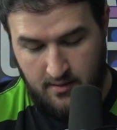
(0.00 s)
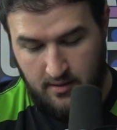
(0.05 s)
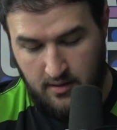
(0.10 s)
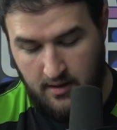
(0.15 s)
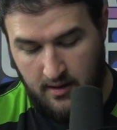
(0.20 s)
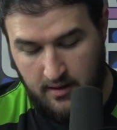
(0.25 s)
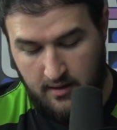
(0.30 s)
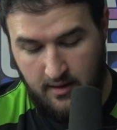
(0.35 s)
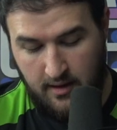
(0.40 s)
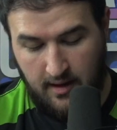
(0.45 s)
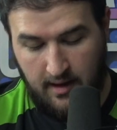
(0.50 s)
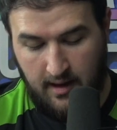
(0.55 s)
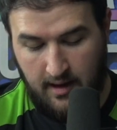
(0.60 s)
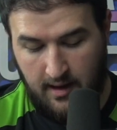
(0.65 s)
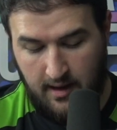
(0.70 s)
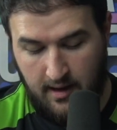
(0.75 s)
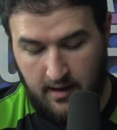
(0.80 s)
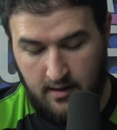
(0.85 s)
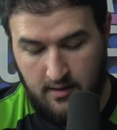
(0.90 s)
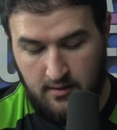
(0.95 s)
Let's
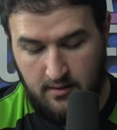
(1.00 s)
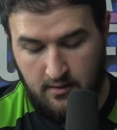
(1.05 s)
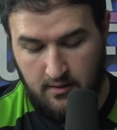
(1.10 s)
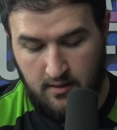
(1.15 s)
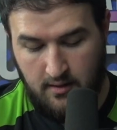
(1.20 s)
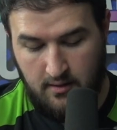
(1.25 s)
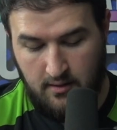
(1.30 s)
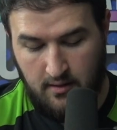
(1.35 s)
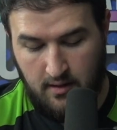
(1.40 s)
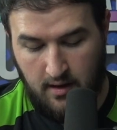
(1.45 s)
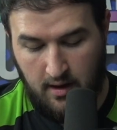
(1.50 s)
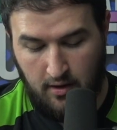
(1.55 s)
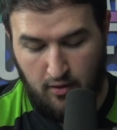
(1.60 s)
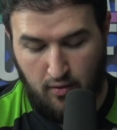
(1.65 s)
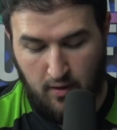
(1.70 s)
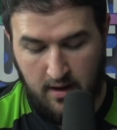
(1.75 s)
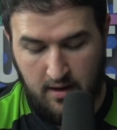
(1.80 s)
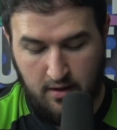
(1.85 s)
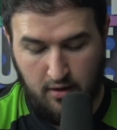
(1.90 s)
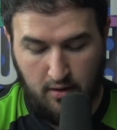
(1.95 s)
see.
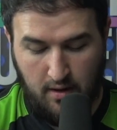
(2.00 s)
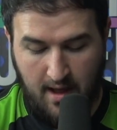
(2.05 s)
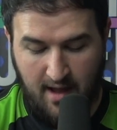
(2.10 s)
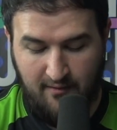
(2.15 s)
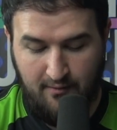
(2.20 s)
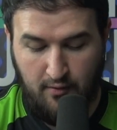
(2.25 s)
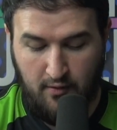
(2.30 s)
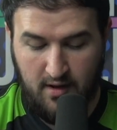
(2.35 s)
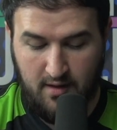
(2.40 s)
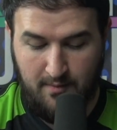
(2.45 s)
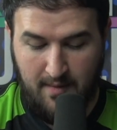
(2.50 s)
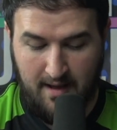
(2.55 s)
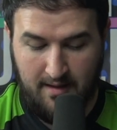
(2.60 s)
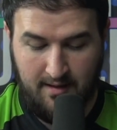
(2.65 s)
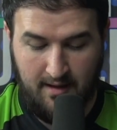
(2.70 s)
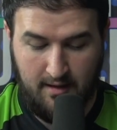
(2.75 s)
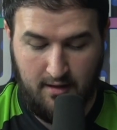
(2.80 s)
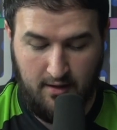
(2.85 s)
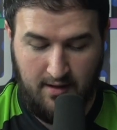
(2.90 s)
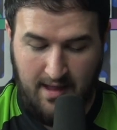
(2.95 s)
Increase your life points by
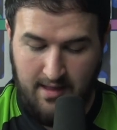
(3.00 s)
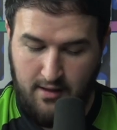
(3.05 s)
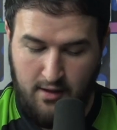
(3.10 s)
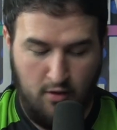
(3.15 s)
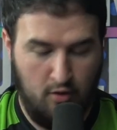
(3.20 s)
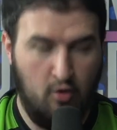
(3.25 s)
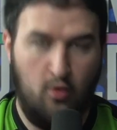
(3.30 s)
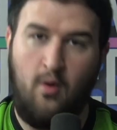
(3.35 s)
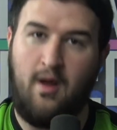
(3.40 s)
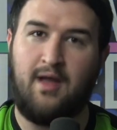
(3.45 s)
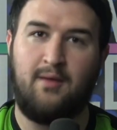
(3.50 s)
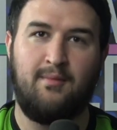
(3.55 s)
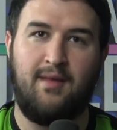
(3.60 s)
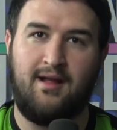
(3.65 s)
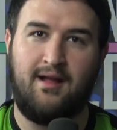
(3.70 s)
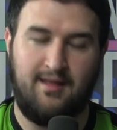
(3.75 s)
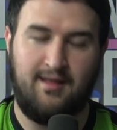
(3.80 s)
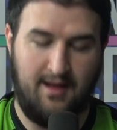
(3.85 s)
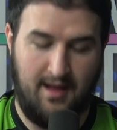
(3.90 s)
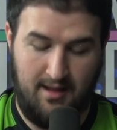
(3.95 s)
6. That's so quaint
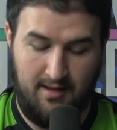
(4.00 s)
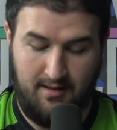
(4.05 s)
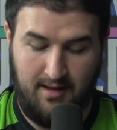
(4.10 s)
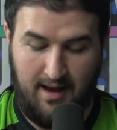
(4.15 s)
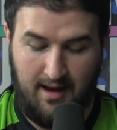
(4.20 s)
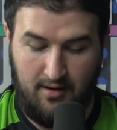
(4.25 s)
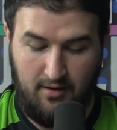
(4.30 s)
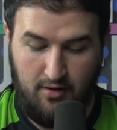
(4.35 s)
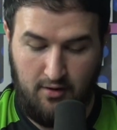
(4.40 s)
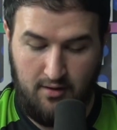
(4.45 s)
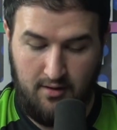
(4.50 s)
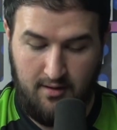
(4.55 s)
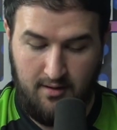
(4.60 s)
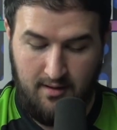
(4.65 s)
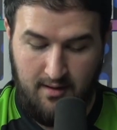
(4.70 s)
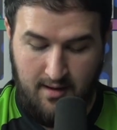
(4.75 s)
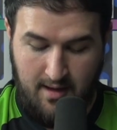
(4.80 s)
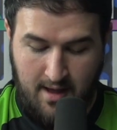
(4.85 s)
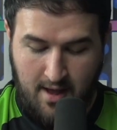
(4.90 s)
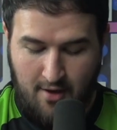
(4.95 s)
by today's standards.
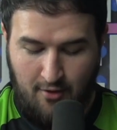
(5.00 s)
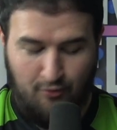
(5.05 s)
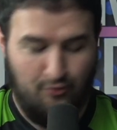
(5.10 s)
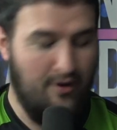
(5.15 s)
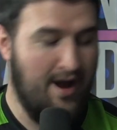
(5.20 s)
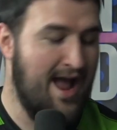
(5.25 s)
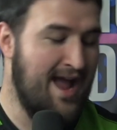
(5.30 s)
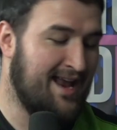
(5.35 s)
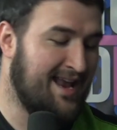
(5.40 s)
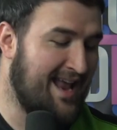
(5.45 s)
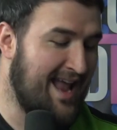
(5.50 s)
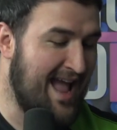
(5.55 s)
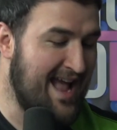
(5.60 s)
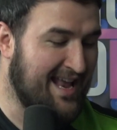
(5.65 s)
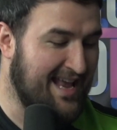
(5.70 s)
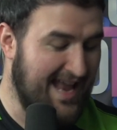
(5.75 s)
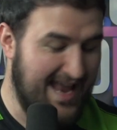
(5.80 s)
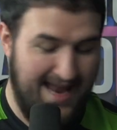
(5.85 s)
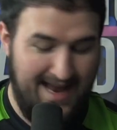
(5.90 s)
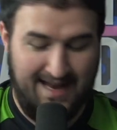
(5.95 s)

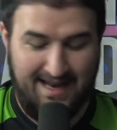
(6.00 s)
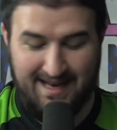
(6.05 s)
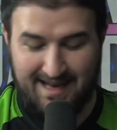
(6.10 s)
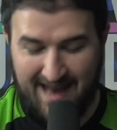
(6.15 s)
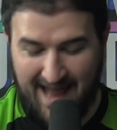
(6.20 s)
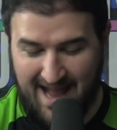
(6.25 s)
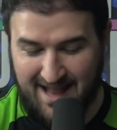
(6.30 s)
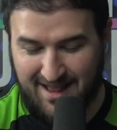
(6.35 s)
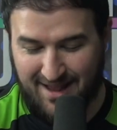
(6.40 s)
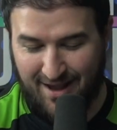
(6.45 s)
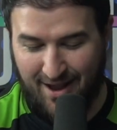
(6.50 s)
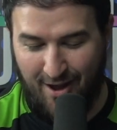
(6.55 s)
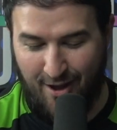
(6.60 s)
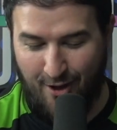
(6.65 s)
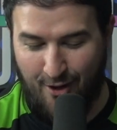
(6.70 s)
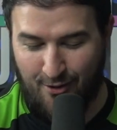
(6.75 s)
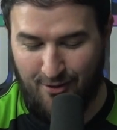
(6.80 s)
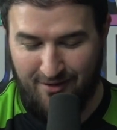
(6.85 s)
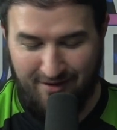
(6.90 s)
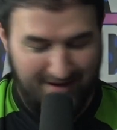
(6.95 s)
Raigeki, let's
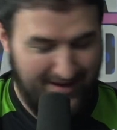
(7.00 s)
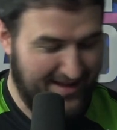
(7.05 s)
go.